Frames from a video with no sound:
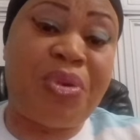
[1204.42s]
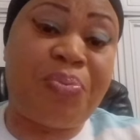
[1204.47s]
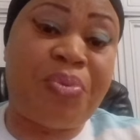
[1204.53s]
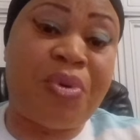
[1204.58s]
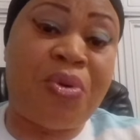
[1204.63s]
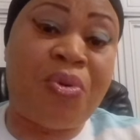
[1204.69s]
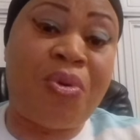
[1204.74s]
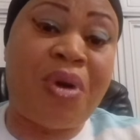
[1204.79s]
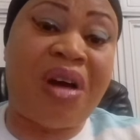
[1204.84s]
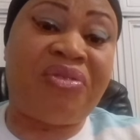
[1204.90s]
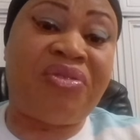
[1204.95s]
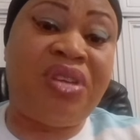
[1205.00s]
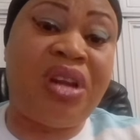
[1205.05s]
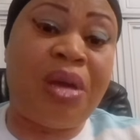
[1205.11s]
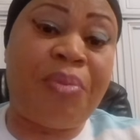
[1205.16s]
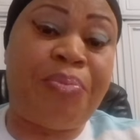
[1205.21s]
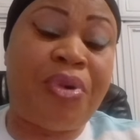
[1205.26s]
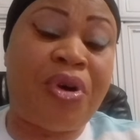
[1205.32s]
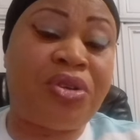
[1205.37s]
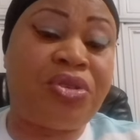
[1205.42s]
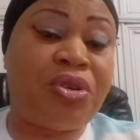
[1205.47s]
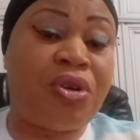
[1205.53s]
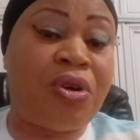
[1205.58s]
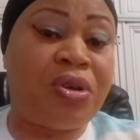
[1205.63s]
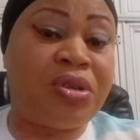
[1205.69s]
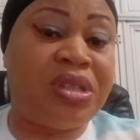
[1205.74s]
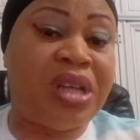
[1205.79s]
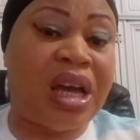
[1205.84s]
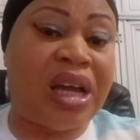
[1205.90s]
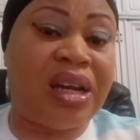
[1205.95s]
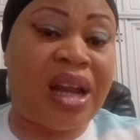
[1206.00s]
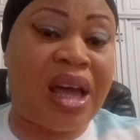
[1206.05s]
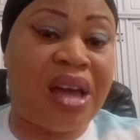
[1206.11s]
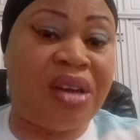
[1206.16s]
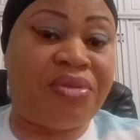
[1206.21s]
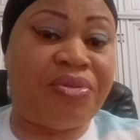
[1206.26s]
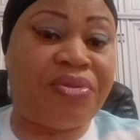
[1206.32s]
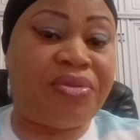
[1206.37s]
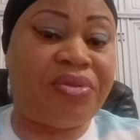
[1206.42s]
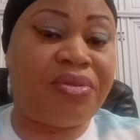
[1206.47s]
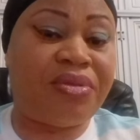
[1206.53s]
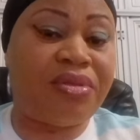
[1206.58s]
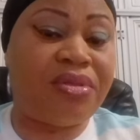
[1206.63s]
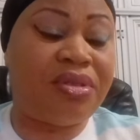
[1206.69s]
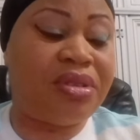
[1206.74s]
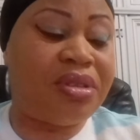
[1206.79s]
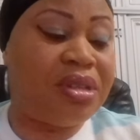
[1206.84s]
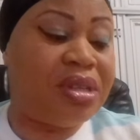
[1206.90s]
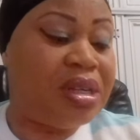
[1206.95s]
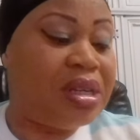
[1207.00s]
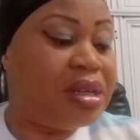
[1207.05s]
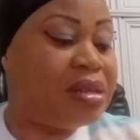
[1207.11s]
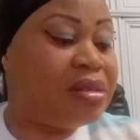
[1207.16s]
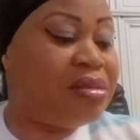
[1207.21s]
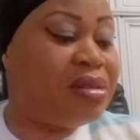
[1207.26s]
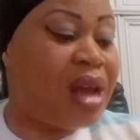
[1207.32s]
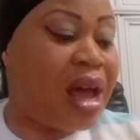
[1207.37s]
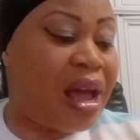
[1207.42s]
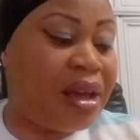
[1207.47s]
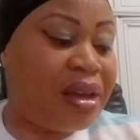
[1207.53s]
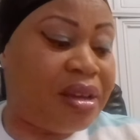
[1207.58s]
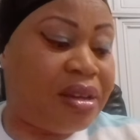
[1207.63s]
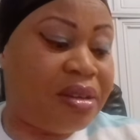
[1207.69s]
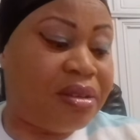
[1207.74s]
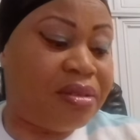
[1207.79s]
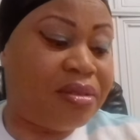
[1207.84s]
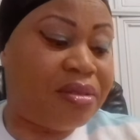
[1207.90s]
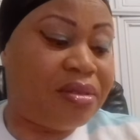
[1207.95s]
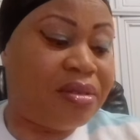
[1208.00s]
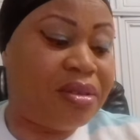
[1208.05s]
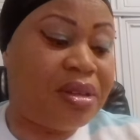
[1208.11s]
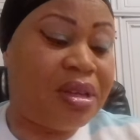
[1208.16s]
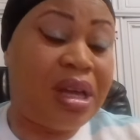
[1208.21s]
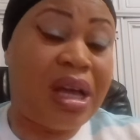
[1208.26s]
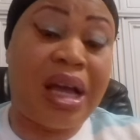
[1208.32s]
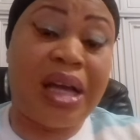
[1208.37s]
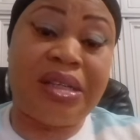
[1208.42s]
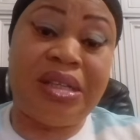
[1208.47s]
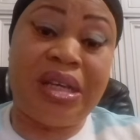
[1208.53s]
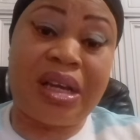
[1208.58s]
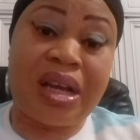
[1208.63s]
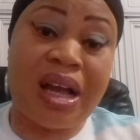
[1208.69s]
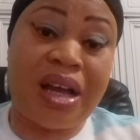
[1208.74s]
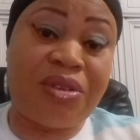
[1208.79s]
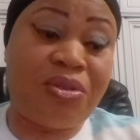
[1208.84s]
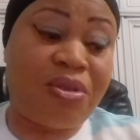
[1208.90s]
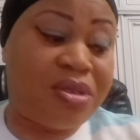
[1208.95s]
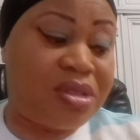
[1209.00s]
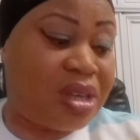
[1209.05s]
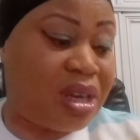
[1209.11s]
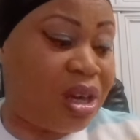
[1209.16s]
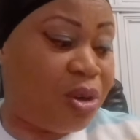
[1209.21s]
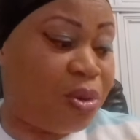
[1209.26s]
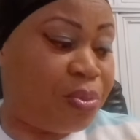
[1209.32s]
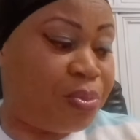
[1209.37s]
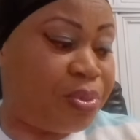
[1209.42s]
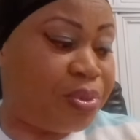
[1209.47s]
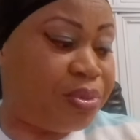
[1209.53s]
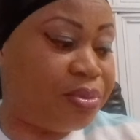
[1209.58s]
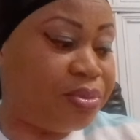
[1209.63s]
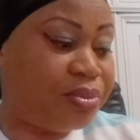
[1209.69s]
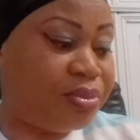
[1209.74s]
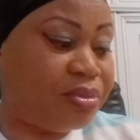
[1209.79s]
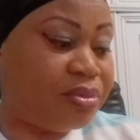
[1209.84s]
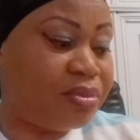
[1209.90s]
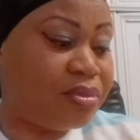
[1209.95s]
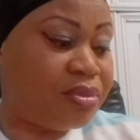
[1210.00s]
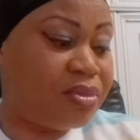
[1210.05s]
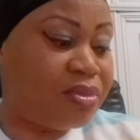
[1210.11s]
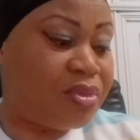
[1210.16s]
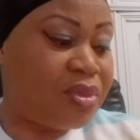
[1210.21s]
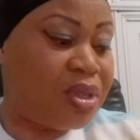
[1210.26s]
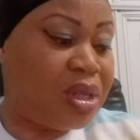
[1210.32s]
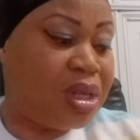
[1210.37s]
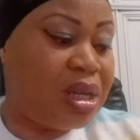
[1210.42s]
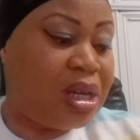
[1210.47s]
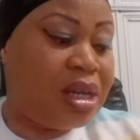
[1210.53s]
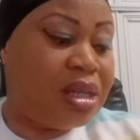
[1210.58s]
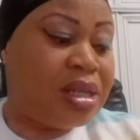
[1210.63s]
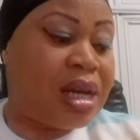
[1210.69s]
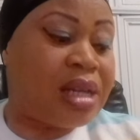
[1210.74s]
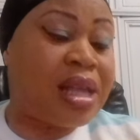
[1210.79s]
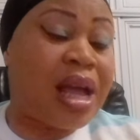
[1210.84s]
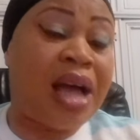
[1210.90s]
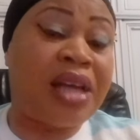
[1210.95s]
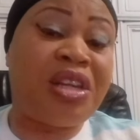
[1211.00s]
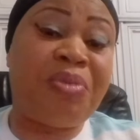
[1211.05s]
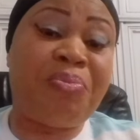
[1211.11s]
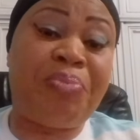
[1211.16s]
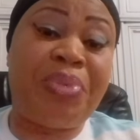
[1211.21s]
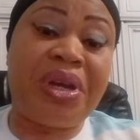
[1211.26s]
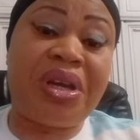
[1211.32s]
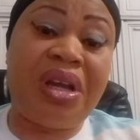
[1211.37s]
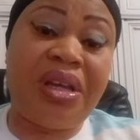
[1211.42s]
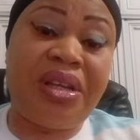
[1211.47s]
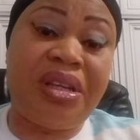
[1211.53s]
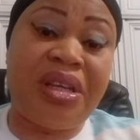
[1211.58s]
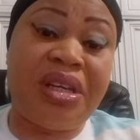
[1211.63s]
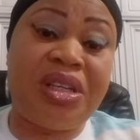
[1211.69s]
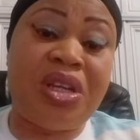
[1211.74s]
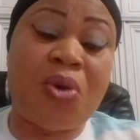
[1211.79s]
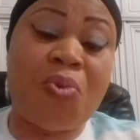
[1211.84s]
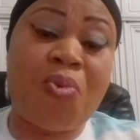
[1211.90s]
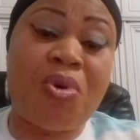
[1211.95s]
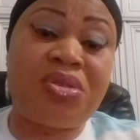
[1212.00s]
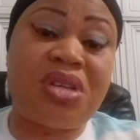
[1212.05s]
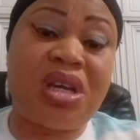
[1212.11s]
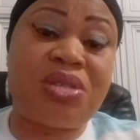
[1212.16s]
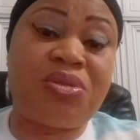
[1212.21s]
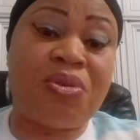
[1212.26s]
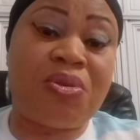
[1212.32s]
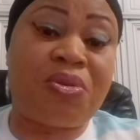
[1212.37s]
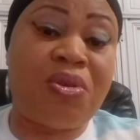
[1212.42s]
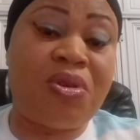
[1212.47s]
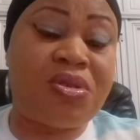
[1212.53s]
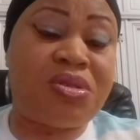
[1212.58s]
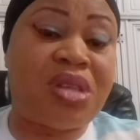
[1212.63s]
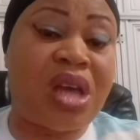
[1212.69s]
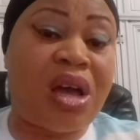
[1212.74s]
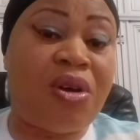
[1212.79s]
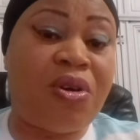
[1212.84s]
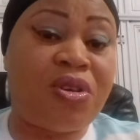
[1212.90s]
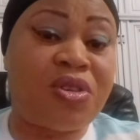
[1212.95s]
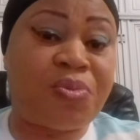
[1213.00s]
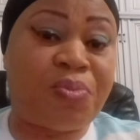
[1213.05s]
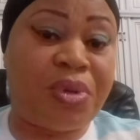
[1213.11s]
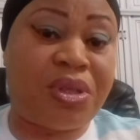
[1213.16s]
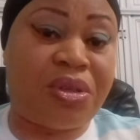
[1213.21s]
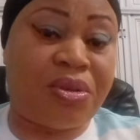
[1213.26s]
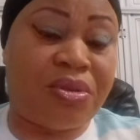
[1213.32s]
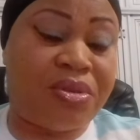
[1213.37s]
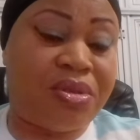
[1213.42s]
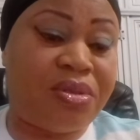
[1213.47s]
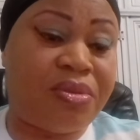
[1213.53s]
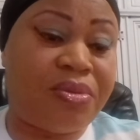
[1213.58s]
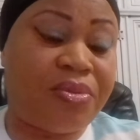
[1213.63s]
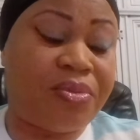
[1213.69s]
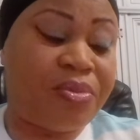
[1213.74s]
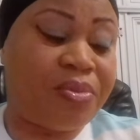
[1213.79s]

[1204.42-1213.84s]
people who have labored all their life dying and they cannot help. That at the beginning they wanted to close down hospitals,